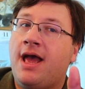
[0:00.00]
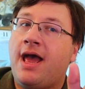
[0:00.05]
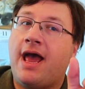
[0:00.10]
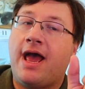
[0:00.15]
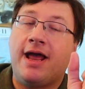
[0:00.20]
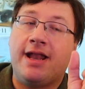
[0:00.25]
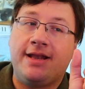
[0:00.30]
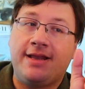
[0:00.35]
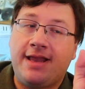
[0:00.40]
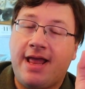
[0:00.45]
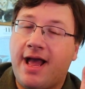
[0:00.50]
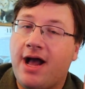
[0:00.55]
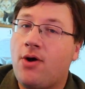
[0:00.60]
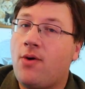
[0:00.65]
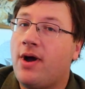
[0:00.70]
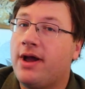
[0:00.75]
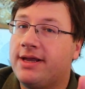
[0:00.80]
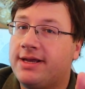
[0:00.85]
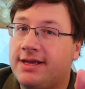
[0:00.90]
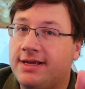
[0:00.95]
and now
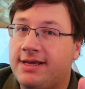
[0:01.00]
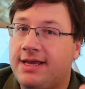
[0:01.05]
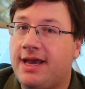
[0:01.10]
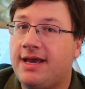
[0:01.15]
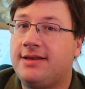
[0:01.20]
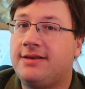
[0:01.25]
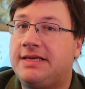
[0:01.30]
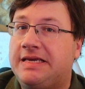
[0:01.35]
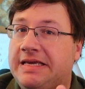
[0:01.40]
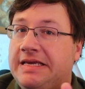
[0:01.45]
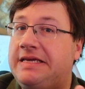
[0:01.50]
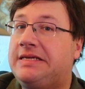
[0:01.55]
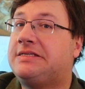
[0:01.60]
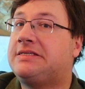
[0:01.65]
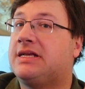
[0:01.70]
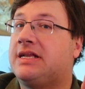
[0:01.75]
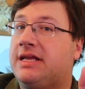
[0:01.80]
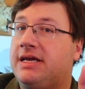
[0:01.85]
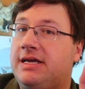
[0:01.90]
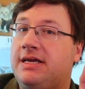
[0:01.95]
I could get
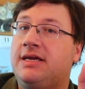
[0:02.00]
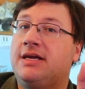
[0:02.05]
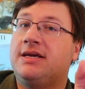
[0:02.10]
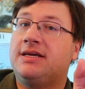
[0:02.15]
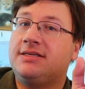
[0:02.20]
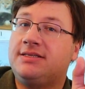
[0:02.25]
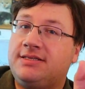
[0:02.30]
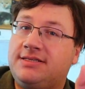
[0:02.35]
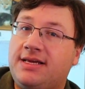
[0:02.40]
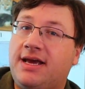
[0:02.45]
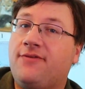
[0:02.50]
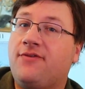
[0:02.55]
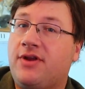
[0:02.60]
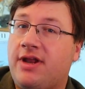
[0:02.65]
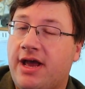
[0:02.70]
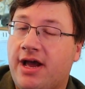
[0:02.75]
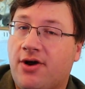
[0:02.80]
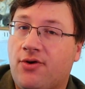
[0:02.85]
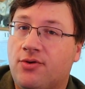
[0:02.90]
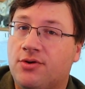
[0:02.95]
easily 7
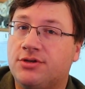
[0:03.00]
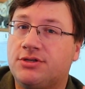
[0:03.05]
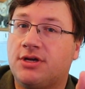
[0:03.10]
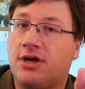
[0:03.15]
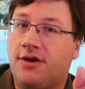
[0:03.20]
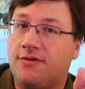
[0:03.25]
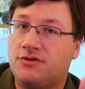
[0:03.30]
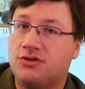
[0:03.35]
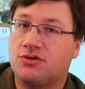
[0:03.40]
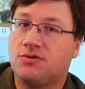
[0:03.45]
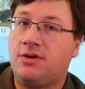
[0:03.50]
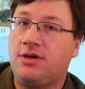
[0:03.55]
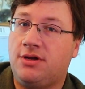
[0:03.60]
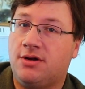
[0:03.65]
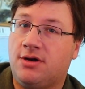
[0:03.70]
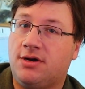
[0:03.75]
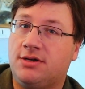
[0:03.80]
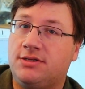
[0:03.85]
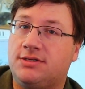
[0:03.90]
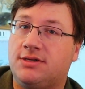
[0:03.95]
hours of screen
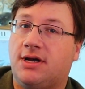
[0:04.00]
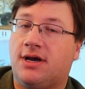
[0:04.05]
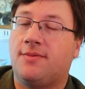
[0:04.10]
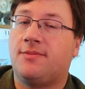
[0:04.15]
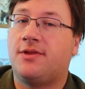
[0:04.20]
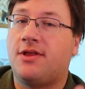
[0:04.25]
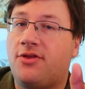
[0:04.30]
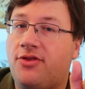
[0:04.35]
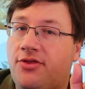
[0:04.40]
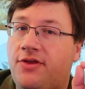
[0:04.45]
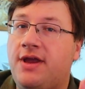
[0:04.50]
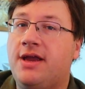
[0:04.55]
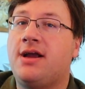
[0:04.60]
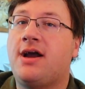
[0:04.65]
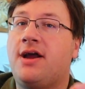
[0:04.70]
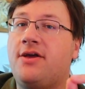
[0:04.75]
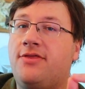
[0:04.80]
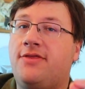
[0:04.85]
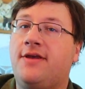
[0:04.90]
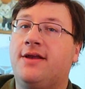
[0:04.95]
on time. And the thing
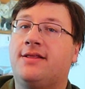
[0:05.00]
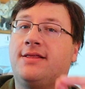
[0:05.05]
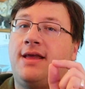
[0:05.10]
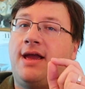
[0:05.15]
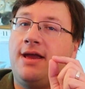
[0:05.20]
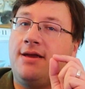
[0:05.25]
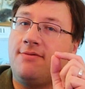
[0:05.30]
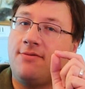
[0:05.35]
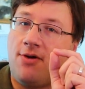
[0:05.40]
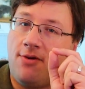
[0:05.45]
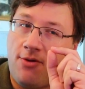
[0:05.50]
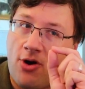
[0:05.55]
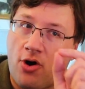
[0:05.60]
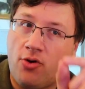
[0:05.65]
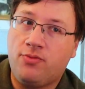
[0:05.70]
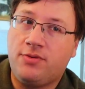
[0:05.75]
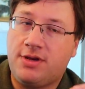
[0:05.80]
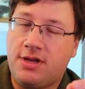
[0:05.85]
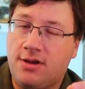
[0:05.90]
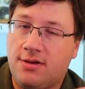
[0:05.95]
I think they
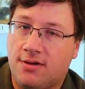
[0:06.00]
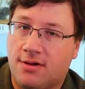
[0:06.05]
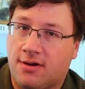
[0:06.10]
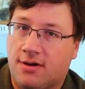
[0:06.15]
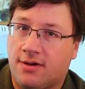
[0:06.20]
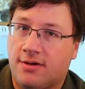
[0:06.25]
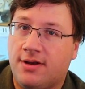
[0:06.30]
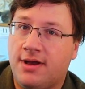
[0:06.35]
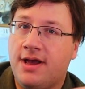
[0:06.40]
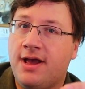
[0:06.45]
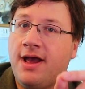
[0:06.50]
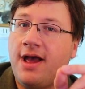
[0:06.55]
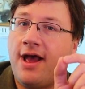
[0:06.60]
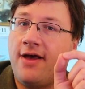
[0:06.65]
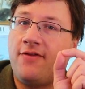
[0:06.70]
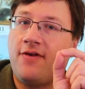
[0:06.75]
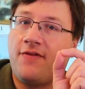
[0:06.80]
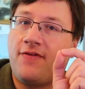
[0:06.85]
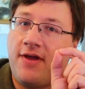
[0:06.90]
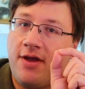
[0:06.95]
honed in on
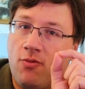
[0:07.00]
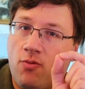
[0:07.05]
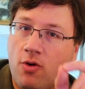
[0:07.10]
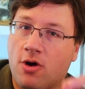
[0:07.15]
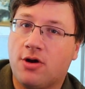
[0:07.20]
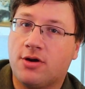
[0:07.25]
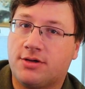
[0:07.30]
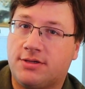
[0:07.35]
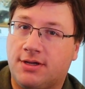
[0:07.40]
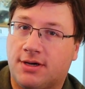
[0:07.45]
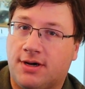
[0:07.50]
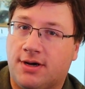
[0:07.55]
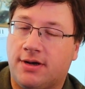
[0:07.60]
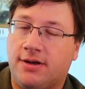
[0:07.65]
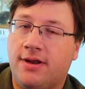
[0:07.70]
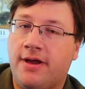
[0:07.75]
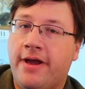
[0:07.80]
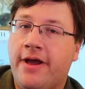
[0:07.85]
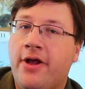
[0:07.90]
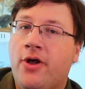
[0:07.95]
and that they worked
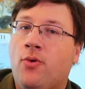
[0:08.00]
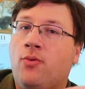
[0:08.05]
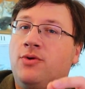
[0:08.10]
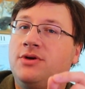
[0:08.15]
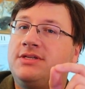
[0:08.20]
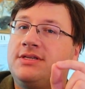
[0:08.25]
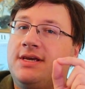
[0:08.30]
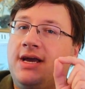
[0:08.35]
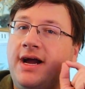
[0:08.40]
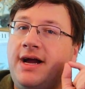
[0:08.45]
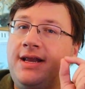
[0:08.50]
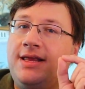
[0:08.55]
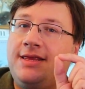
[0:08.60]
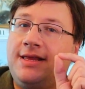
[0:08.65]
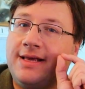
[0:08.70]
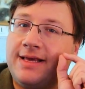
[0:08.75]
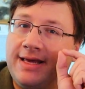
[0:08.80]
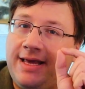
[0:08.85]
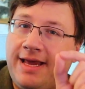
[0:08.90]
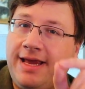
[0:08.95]
on was kind of
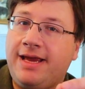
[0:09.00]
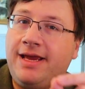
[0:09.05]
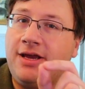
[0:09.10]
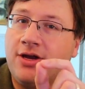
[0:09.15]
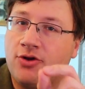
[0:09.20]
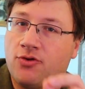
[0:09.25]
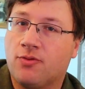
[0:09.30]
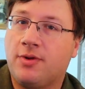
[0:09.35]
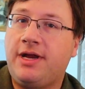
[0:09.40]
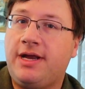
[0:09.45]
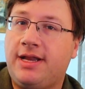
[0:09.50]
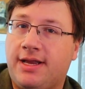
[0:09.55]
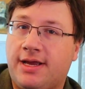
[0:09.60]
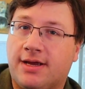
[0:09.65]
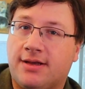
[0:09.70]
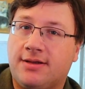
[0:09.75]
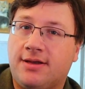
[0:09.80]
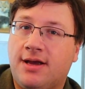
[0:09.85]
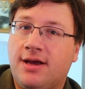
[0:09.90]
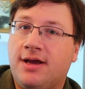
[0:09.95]
the key ingredient